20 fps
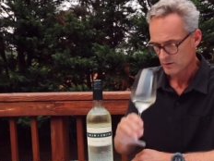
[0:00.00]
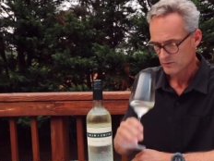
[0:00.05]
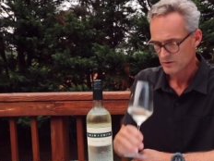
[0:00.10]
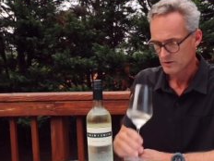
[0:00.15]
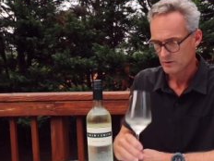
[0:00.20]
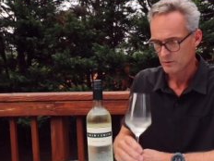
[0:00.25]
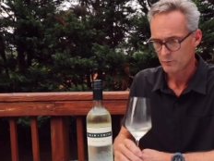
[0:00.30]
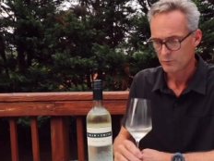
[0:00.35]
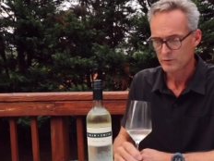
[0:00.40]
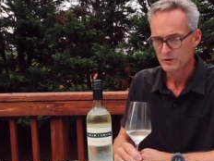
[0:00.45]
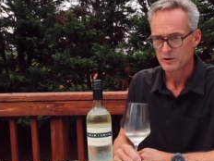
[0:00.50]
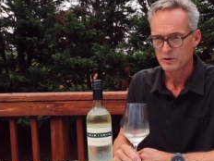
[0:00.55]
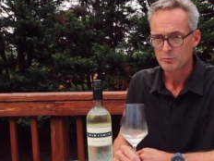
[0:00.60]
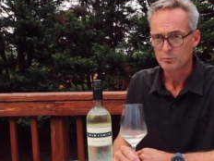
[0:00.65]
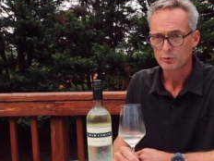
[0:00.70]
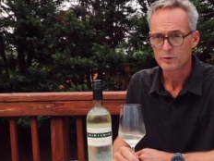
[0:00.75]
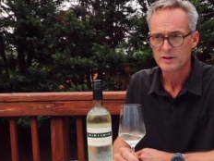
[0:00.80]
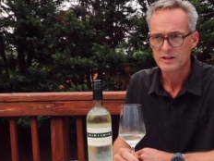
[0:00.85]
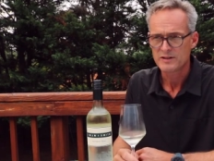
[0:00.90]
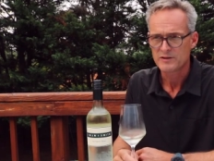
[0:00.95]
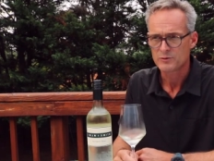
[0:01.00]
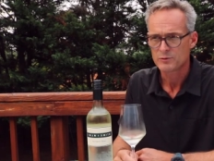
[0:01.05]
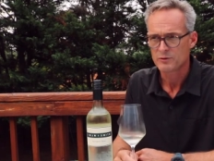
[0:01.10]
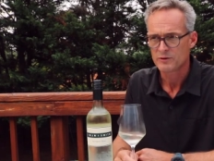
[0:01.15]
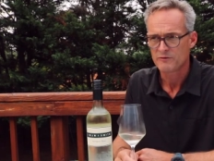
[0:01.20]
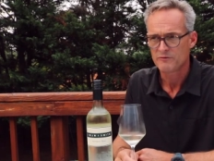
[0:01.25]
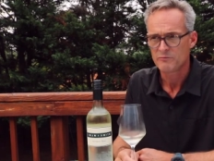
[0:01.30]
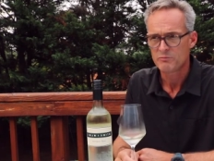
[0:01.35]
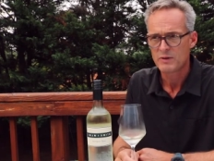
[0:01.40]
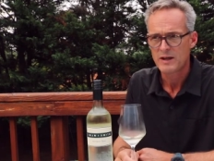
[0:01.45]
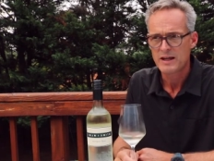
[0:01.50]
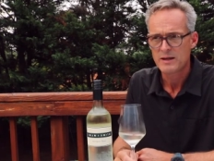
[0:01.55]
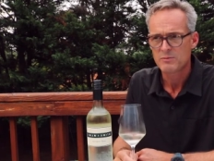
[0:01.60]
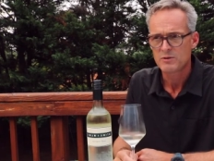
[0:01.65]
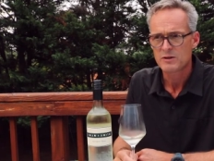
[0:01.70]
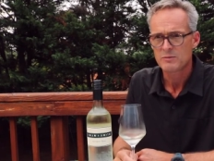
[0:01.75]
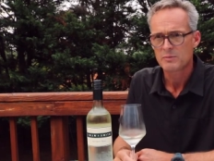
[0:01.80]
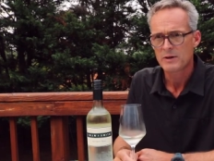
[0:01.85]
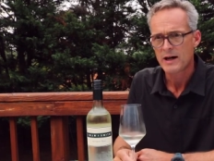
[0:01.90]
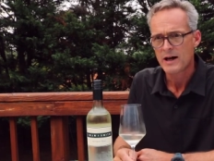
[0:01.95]
It's a really pretty sort of
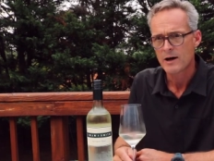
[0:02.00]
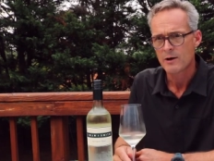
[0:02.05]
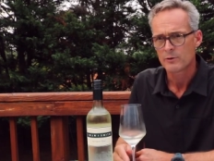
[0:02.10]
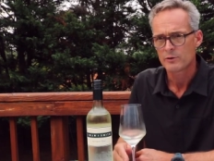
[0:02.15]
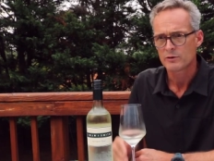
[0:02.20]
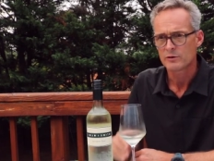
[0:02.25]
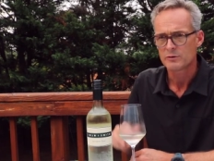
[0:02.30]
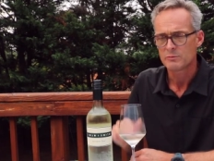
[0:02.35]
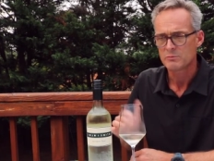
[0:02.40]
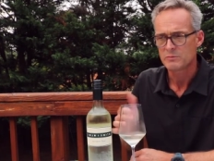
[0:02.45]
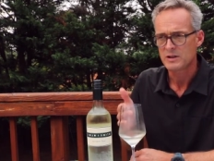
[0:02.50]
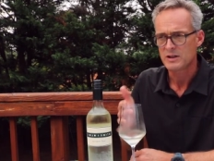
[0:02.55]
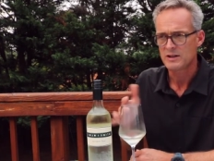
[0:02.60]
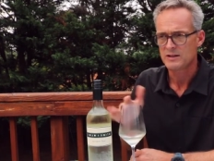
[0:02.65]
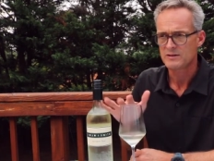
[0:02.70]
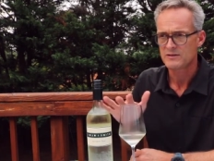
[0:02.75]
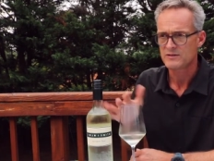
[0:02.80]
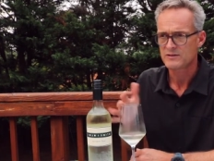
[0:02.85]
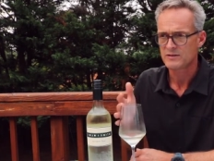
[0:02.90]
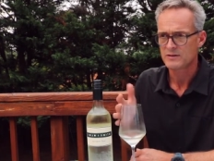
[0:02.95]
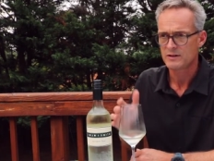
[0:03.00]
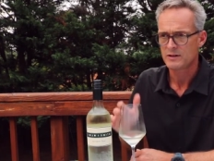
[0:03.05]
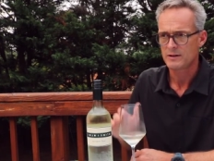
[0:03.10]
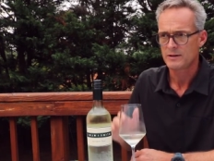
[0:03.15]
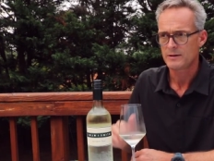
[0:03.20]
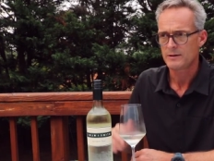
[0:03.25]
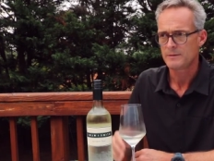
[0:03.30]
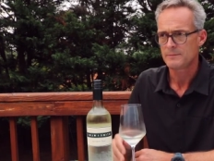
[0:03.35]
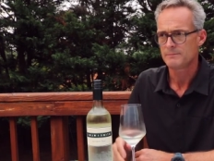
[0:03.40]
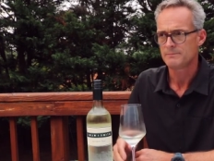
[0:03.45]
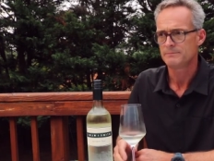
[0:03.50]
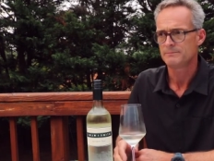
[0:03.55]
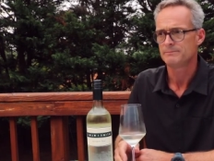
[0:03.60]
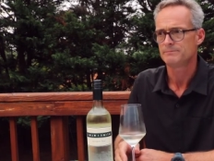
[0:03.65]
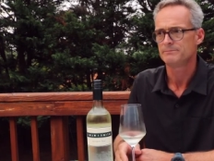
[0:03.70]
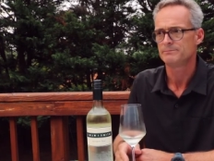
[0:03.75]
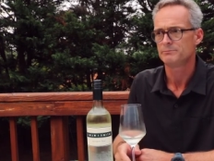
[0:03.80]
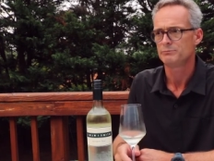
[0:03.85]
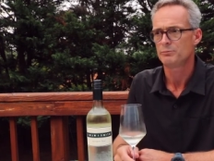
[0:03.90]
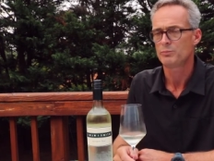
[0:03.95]
baby powder meets
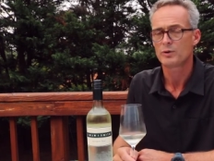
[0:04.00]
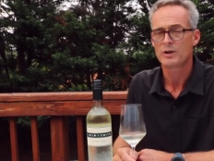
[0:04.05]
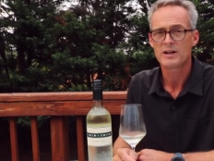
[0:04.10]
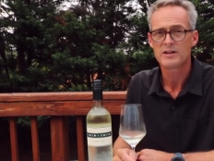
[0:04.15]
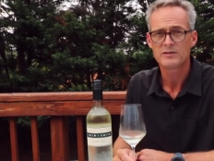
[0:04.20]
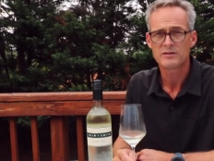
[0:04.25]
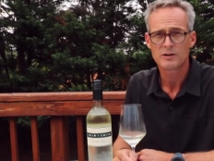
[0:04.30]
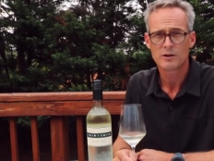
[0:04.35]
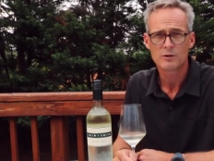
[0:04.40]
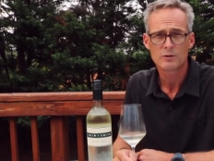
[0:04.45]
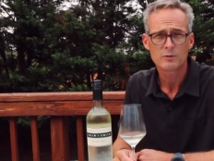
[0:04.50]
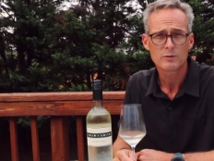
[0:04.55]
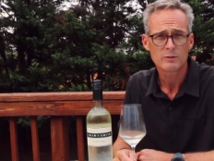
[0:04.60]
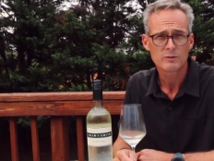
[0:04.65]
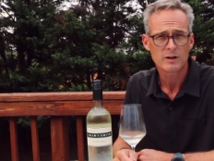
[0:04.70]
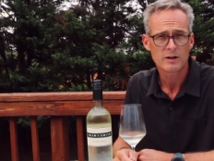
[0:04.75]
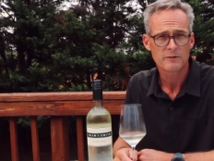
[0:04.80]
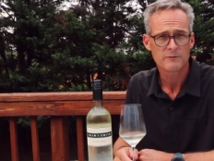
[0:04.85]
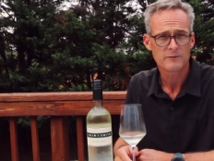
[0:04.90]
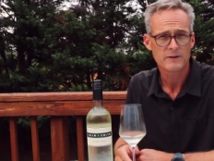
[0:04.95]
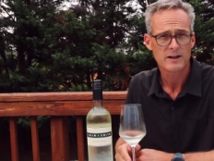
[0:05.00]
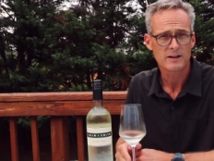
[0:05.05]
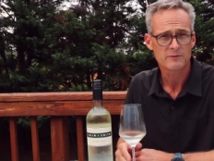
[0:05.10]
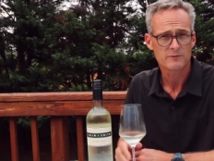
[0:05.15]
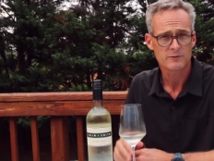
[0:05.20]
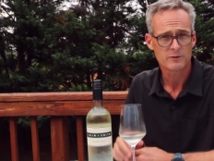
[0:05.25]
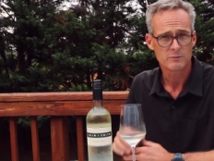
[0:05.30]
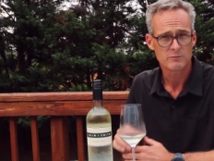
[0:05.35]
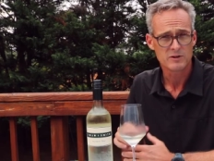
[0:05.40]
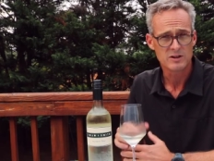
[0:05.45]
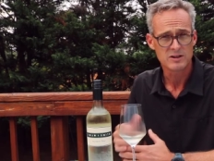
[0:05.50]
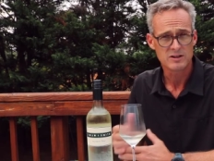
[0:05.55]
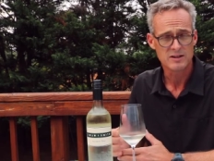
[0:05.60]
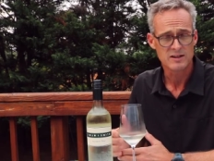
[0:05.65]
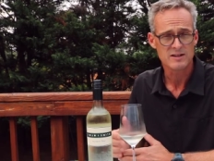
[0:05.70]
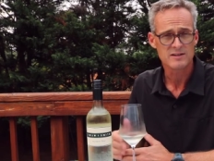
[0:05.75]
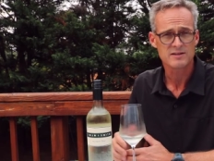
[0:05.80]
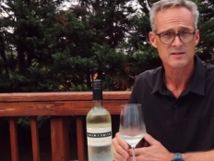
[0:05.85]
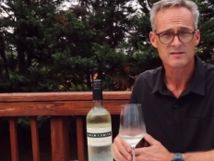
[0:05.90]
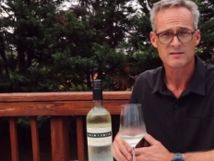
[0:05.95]
um, bread dough effect from the
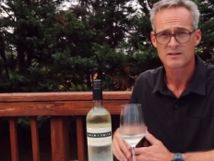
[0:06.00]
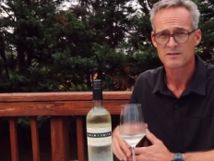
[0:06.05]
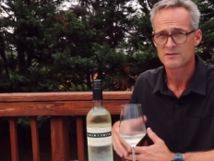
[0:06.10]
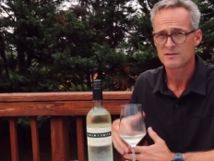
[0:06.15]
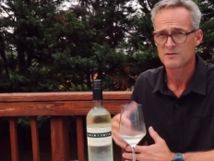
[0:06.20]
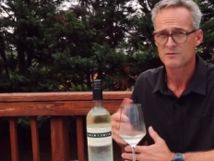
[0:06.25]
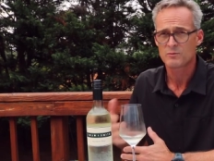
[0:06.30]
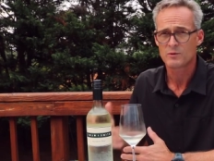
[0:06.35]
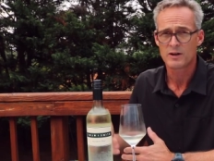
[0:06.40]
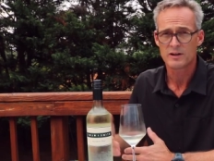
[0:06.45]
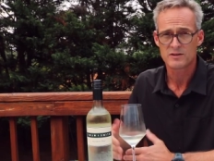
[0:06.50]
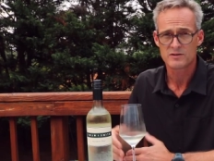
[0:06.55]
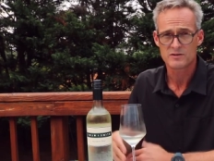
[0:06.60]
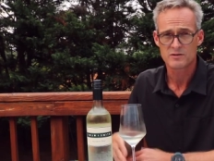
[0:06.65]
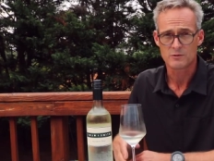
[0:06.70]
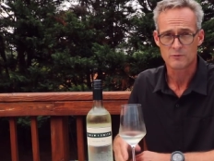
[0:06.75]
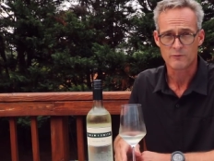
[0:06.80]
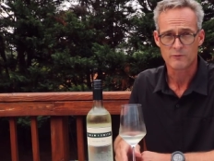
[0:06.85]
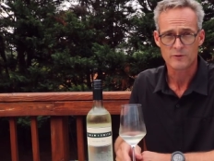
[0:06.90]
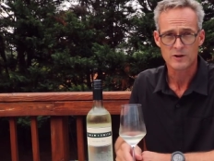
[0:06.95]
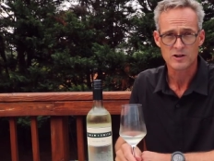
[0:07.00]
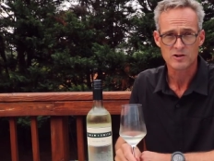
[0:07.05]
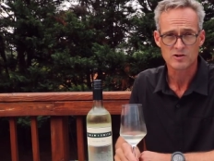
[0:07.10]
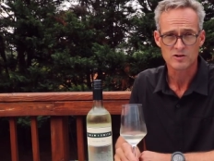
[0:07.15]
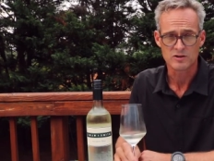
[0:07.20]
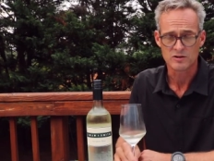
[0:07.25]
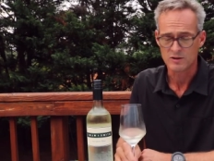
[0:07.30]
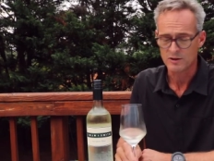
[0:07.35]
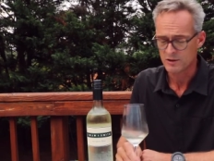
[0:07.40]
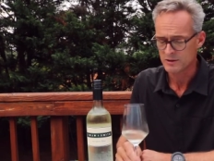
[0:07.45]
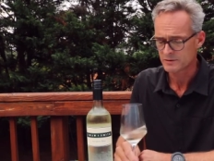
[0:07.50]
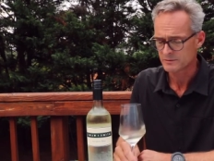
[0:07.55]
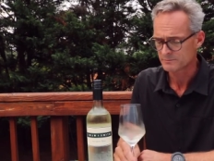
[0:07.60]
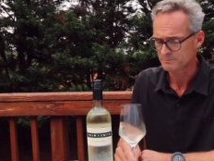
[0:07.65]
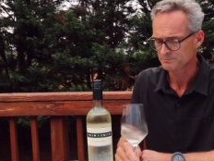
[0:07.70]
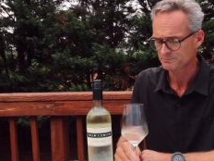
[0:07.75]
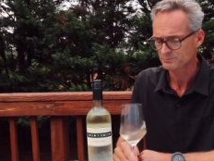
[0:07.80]
yeast because this wine is so fresh and young.